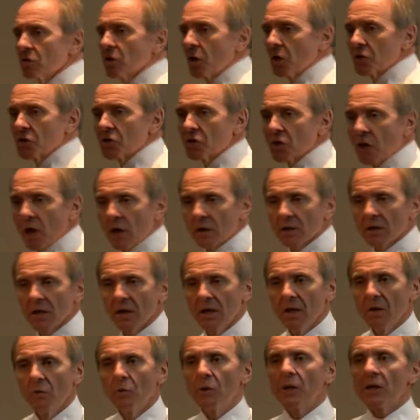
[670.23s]
construct,
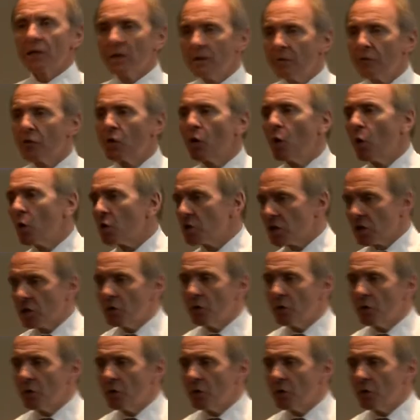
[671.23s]
we can, of course,